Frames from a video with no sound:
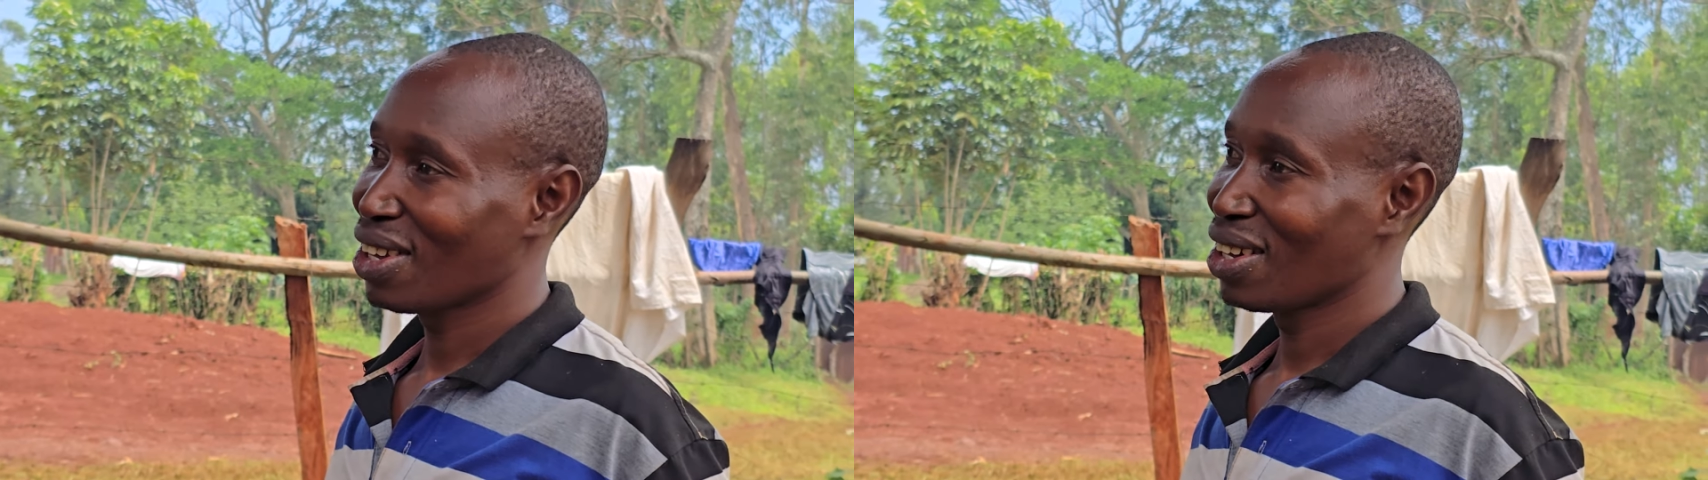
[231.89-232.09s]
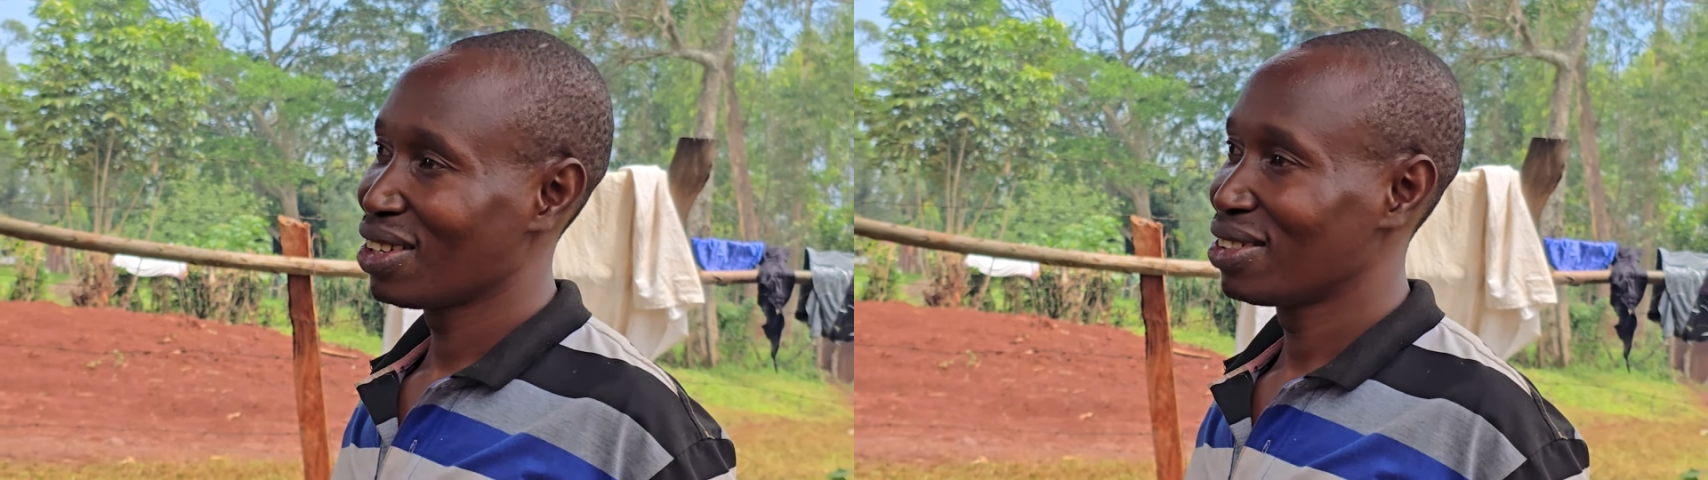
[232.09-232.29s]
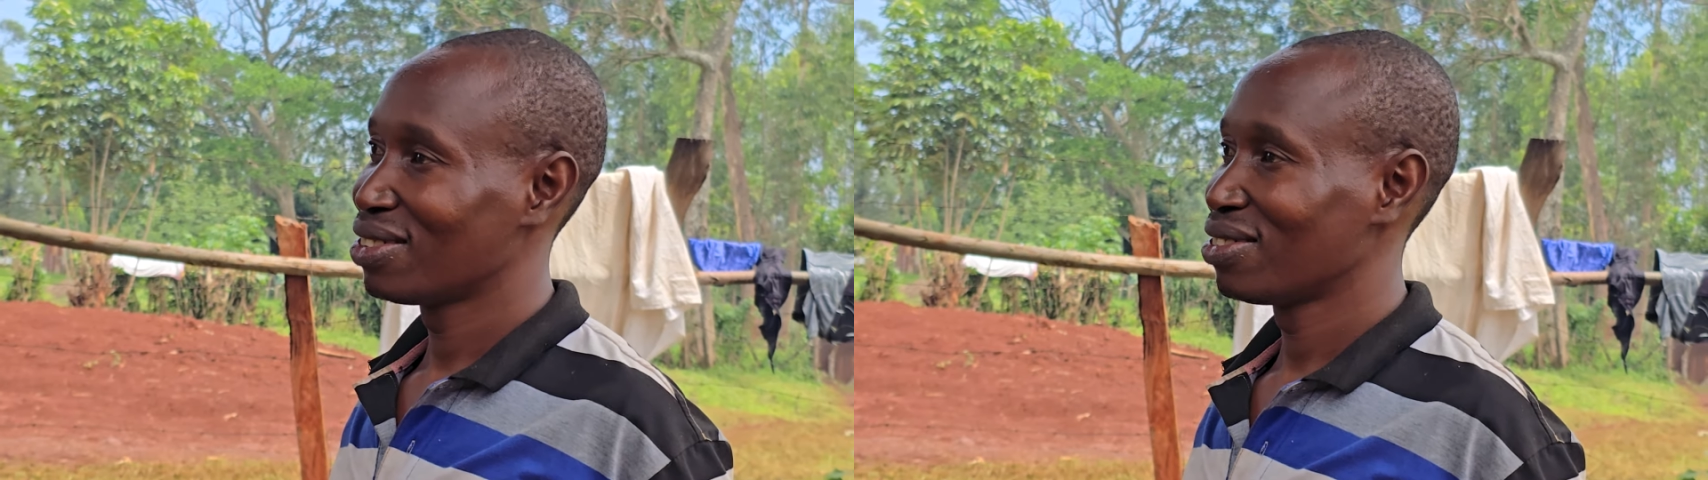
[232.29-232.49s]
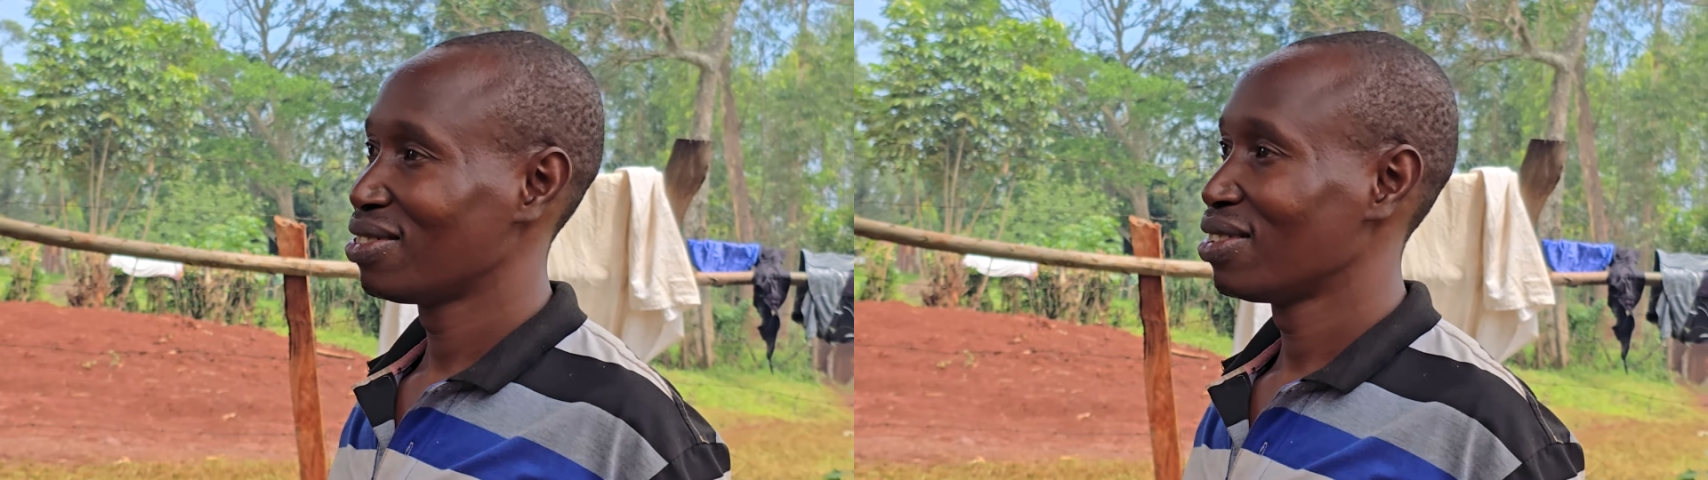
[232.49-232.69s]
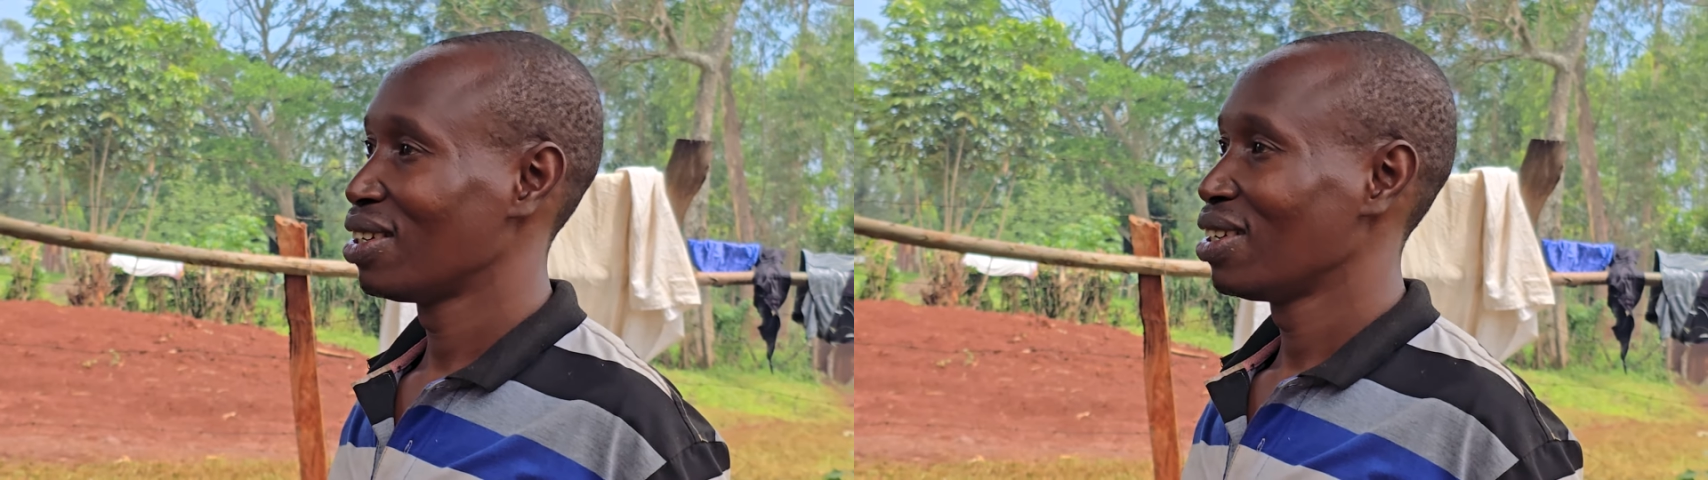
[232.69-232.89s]
he's saying
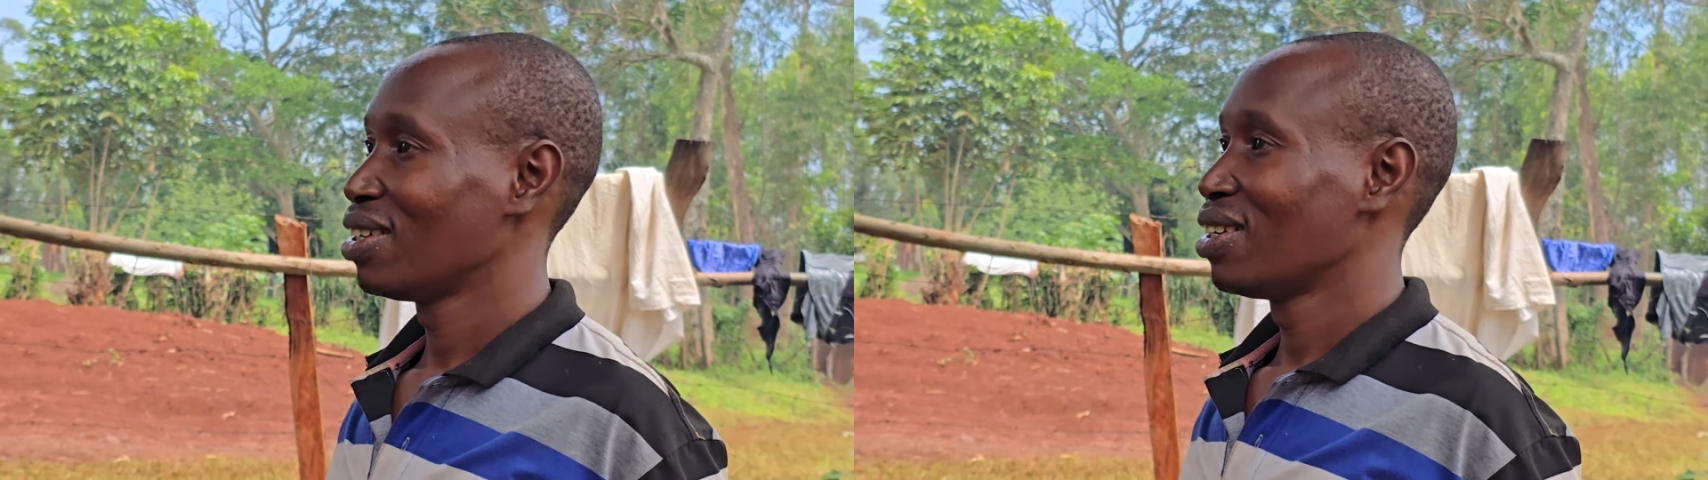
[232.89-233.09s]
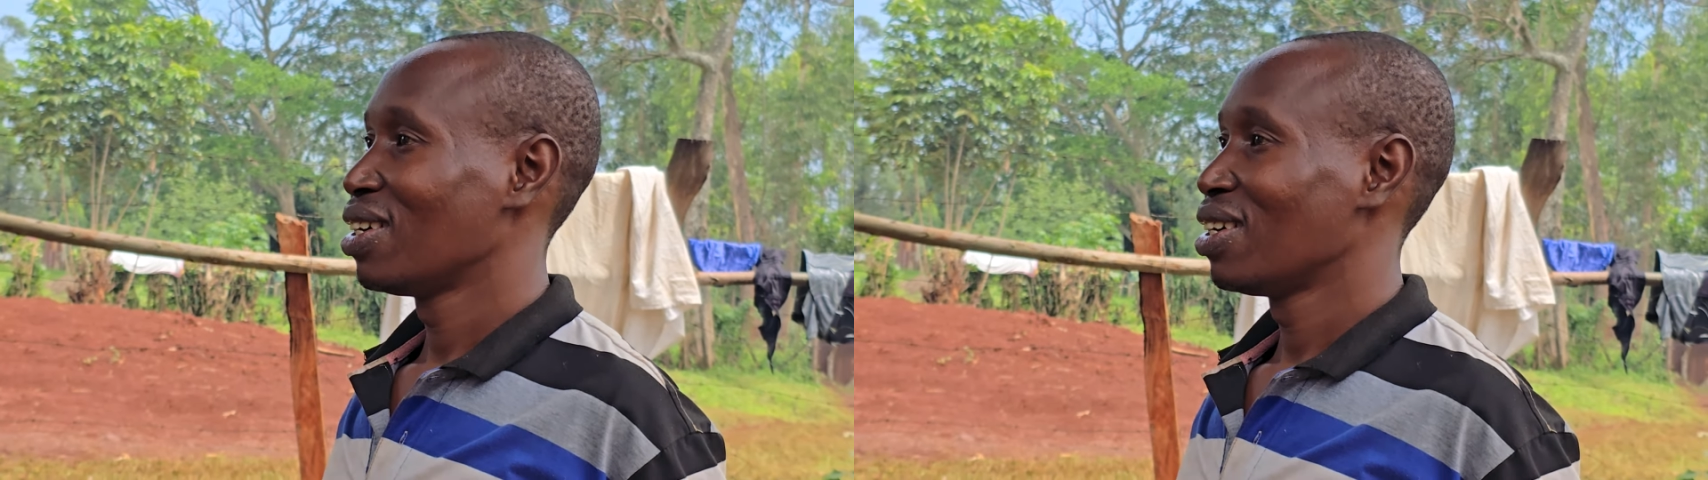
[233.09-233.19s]
is